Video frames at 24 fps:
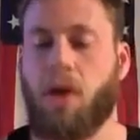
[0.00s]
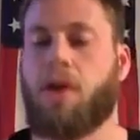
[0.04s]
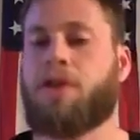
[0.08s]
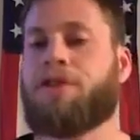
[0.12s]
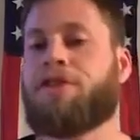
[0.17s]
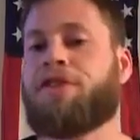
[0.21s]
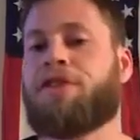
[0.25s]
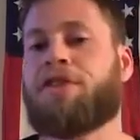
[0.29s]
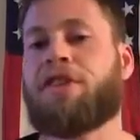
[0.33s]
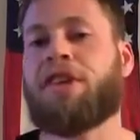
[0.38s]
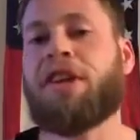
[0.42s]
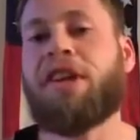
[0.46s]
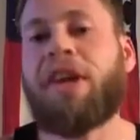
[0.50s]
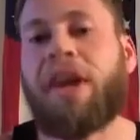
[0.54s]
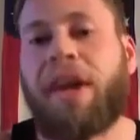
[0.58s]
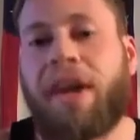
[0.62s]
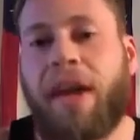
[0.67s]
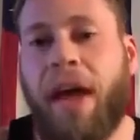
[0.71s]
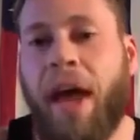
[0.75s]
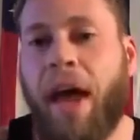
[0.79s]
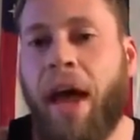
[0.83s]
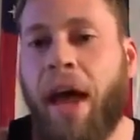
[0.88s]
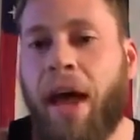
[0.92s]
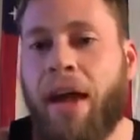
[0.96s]

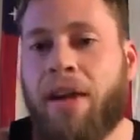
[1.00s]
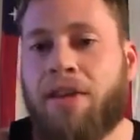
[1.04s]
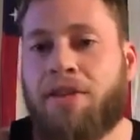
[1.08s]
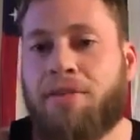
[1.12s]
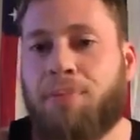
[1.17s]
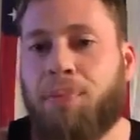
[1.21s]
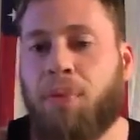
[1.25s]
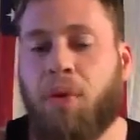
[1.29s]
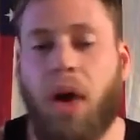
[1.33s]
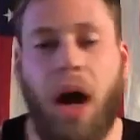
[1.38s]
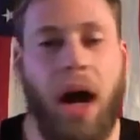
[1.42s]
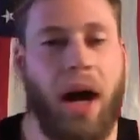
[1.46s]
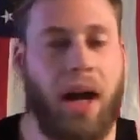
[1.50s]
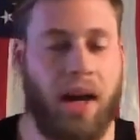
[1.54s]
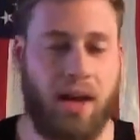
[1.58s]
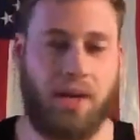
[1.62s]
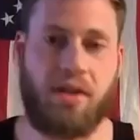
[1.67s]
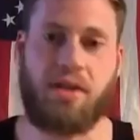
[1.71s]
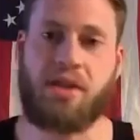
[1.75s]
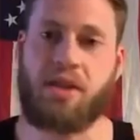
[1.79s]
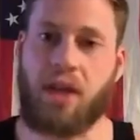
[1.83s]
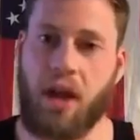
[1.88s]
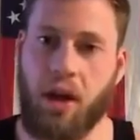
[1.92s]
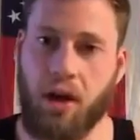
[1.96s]
CNN's Brian
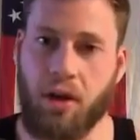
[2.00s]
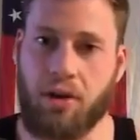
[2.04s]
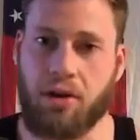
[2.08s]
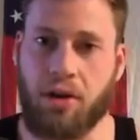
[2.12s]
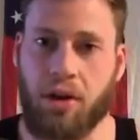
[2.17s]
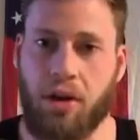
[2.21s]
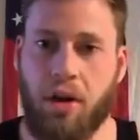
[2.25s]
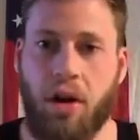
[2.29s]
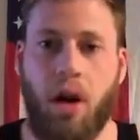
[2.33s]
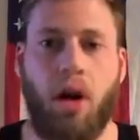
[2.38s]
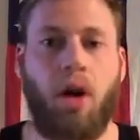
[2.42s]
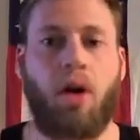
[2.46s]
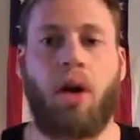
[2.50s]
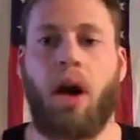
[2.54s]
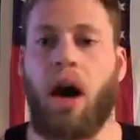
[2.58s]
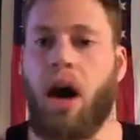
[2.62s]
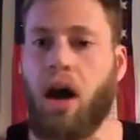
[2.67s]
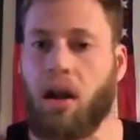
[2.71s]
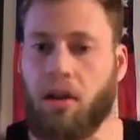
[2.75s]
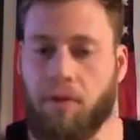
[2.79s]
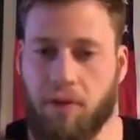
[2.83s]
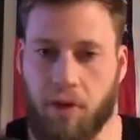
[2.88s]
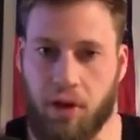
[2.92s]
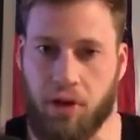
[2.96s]
Stelter or
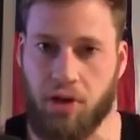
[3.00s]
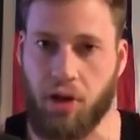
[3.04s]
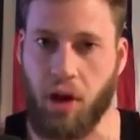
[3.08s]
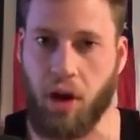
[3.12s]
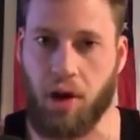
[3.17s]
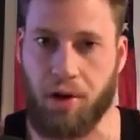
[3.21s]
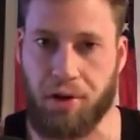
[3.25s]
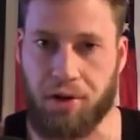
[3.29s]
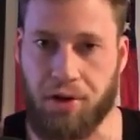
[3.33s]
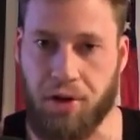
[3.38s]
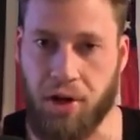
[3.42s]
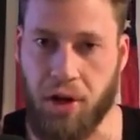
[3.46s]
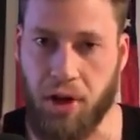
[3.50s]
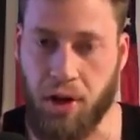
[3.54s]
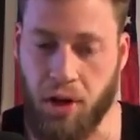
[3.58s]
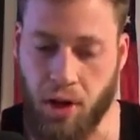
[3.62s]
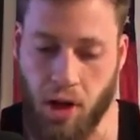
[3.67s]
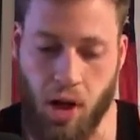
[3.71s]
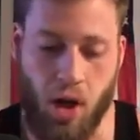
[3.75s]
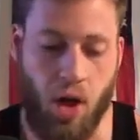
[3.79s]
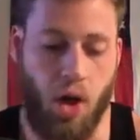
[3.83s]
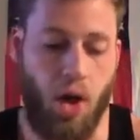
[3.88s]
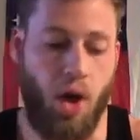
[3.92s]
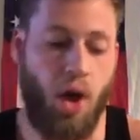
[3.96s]
Oliver Darcy
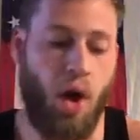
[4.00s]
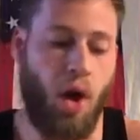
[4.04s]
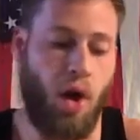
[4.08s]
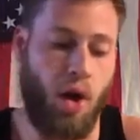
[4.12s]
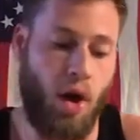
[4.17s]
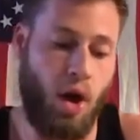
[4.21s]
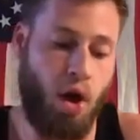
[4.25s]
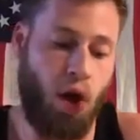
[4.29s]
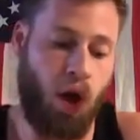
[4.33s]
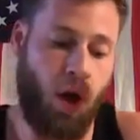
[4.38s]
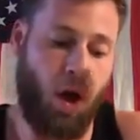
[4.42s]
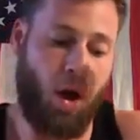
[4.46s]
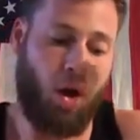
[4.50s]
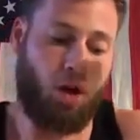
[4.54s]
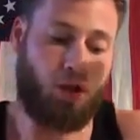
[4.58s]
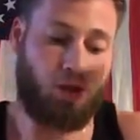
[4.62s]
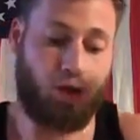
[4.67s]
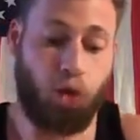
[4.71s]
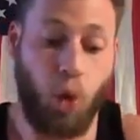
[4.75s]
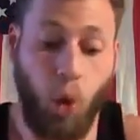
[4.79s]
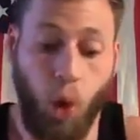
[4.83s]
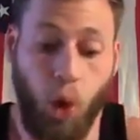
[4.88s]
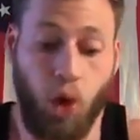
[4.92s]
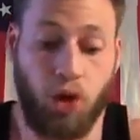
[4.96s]

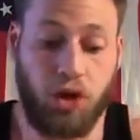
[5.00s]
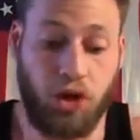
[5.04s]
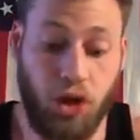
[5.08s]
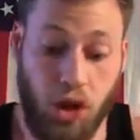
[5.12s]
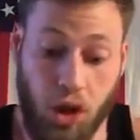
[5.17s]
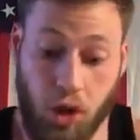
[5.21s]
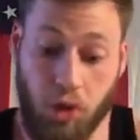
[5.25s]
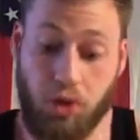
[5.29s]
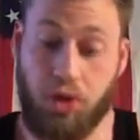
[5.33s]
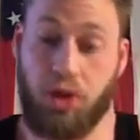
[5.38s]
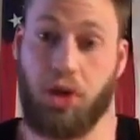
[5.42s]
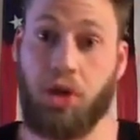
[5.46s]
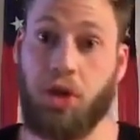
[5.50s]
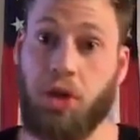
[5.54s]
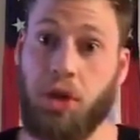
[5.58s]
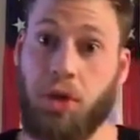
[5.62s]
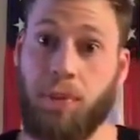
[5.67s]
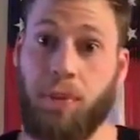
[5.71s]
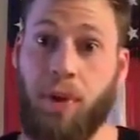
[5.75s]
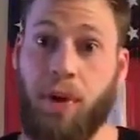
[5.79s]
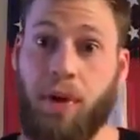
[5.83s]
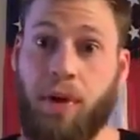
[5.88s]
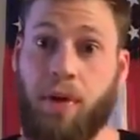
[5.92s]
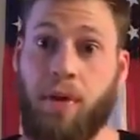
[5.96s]
told
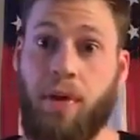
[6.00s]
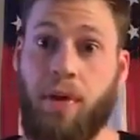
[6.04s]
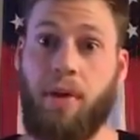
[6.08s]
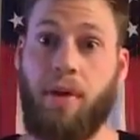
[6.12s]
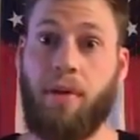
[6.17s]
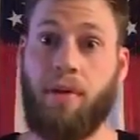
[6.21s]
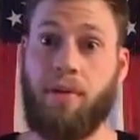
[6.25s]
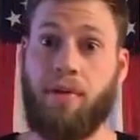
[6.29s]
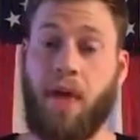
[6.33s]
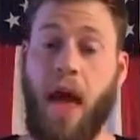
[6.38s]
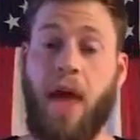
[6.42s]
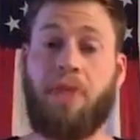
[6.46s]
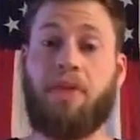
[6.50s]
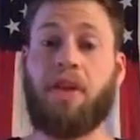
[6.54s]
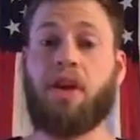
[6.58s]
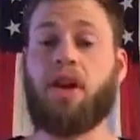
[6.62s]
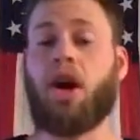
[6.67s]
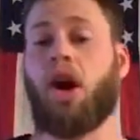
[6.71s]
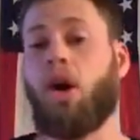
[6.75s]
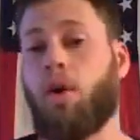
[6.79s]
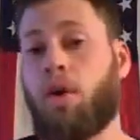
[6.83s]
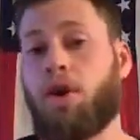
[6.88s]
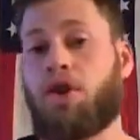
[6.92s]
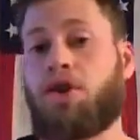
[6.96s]
YouTube that the
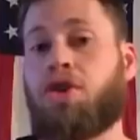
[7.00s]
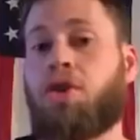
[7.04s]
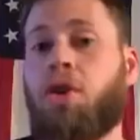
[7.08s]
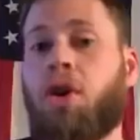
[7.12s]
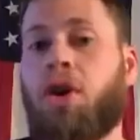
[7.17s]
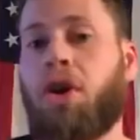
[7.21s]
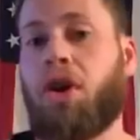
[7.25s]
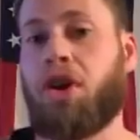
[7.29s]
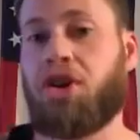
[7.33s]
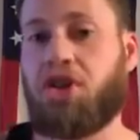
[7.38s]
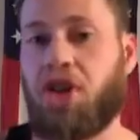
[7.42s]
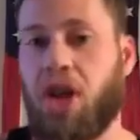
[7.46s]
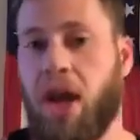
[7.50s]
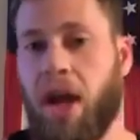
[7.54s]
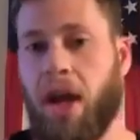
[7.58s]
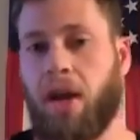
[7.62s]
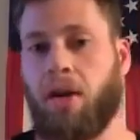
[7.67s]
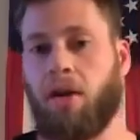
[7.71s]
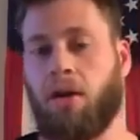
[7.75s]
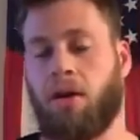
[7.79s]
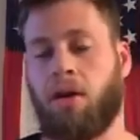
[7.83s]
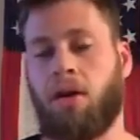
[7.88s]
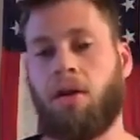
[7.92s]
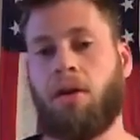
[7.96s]
Owen Shroyer
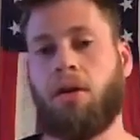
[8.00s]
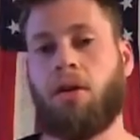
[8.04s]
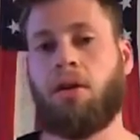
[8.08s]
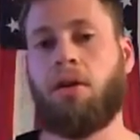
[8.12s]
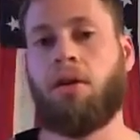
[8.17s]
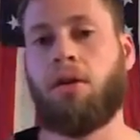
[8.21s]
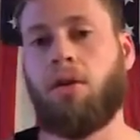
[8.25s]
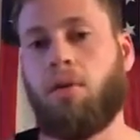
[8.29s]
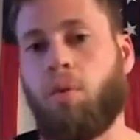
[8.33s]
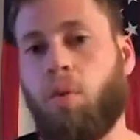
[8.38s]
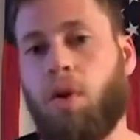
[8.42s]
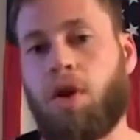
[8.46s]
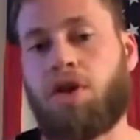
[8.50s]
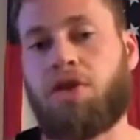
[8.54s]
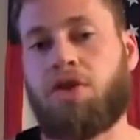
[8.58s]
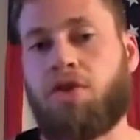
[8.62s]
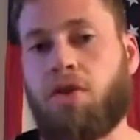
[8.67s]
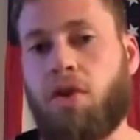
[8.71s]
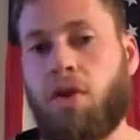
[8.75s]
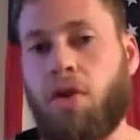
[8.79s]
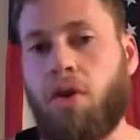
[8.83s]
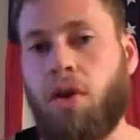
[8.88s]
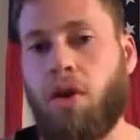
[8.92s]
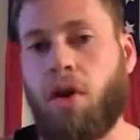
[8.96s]
channel was
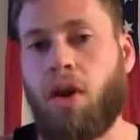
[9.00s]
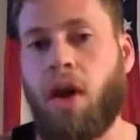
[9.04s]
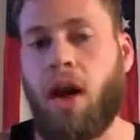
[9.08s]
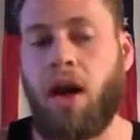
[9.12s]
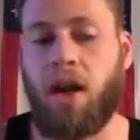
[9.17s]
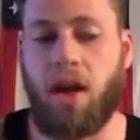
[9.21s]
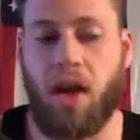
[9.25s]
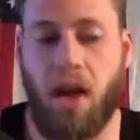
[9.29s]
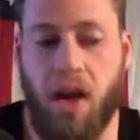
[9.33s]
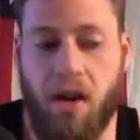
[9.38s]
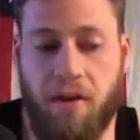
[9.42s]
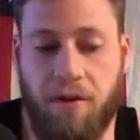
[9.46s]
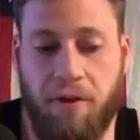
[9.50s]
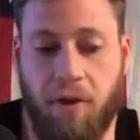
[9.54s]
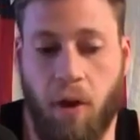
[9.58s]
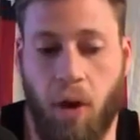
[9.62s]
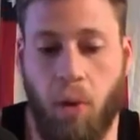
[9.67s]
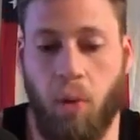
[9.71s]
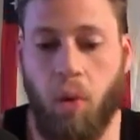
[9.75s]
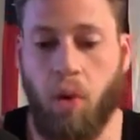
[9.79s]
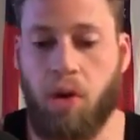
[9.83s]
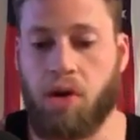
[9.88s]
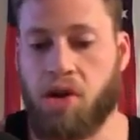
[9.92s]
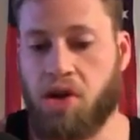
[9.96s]
an
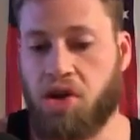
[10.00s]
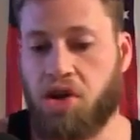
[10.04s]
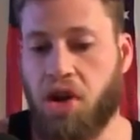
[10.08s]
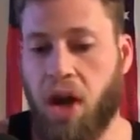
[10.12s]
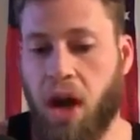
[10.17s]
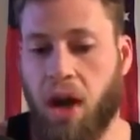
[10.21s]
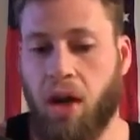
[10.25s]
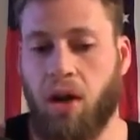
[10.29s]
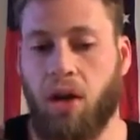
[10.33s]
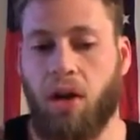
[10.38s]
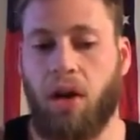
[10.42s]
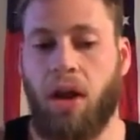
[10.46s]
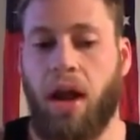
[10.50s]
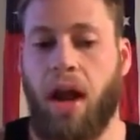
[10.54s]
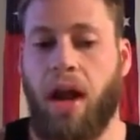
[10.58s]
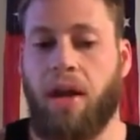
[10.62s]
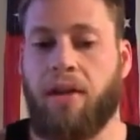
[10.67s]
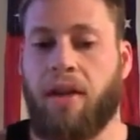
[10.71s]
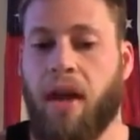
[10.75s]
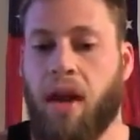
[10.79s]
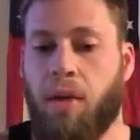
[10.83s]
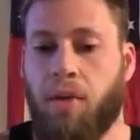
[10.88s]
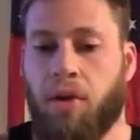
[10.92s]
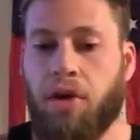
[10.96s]
Infowars channel
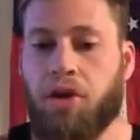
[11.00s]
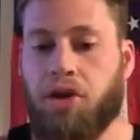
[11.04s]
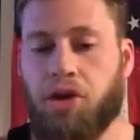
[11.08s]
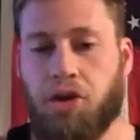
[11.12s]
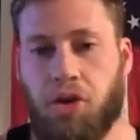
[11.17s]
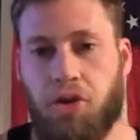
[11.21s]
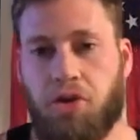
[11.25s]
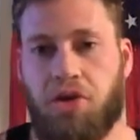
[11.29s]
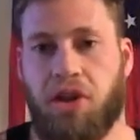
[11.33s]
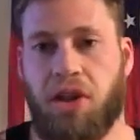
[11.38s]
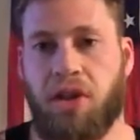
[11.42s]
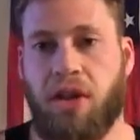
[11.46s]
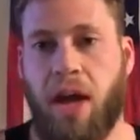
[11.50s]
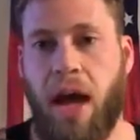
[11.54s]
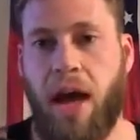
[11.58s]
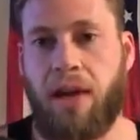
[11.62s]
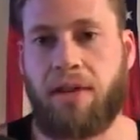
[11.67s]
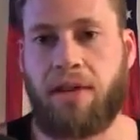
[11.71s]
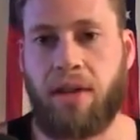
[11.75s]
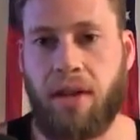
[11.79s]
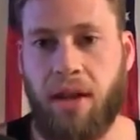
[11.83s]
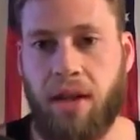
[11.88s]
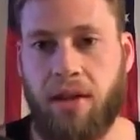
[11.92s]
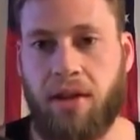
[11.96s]
and they were using
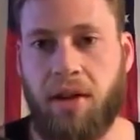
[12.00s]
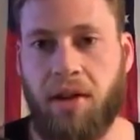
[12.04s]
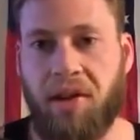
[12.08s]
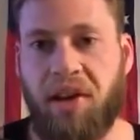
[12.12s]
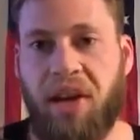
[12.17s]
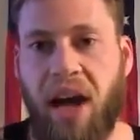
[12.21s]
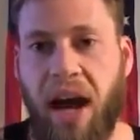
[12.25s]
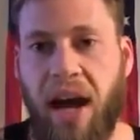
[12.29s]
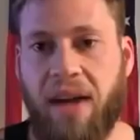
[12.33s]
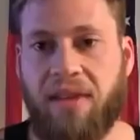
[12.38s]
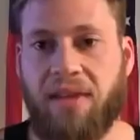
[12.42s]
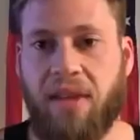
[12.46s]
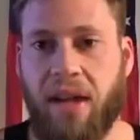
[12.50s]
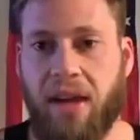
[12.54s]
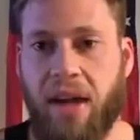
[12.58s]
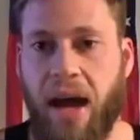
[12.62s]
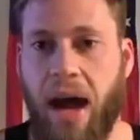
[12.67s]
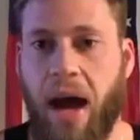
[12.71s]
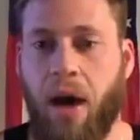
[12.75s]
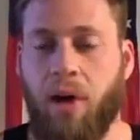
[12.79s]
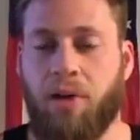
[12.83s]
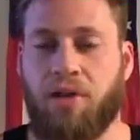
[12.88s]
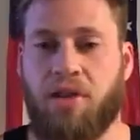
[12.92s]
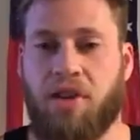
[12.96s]
that to get their content
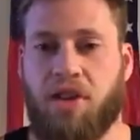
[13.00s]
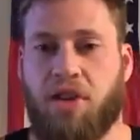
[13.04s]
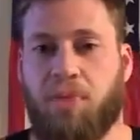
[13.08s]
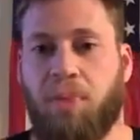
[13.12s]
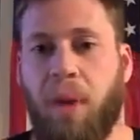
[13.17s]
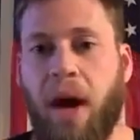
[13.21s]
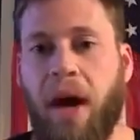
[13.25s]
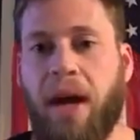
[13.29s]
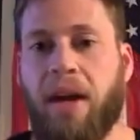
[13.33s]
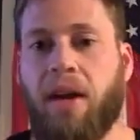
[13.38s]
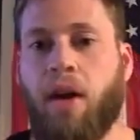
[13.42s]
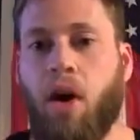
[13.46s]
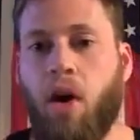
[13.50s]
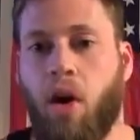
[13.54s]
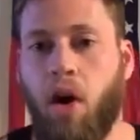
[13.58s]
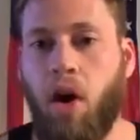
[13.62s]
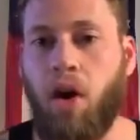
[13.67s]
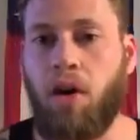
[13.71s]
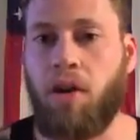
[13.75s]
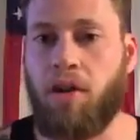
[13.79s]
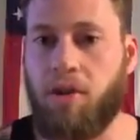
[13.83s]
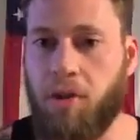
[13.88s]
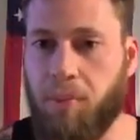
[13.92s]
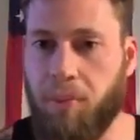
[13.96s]
out despite
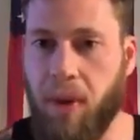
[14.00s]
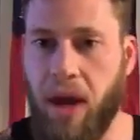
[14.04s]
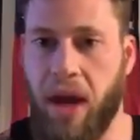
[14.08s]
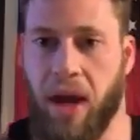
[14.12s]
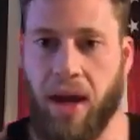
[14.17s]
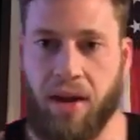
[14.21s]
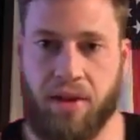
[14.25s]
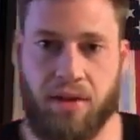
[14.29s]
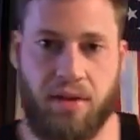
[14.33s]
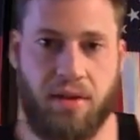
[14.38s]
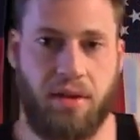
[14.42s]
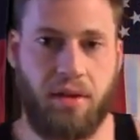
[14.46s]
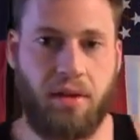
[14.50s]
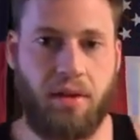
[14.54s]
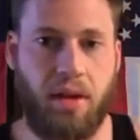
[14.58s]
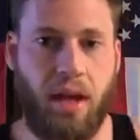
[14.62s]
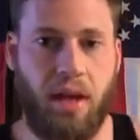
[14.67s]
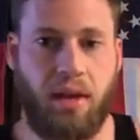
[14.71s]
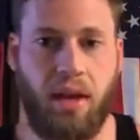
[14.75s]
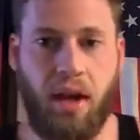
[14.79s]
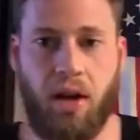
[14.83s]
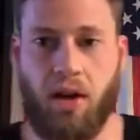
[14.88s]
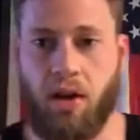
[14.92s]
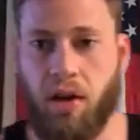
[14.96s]
all of the bans
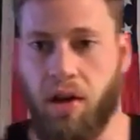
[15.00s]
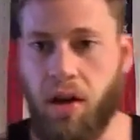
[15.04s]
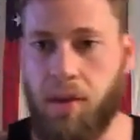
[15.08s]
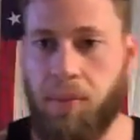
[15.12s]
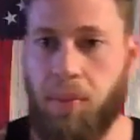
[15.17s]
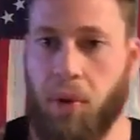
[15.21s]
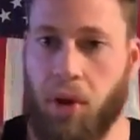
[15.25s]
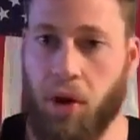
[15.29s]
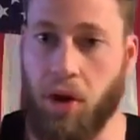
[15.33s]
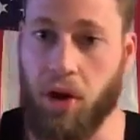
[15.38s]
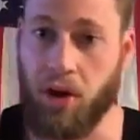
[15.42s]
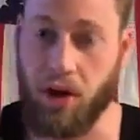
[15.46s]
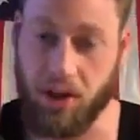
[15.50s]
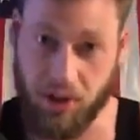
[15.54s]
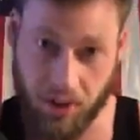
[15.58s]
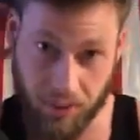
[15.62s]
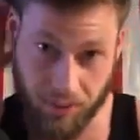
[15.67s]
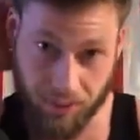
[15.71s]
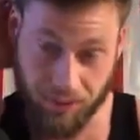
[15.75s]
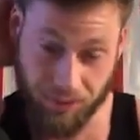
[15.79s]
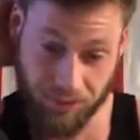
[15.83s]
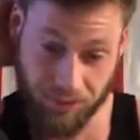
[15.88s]
that they already put on us.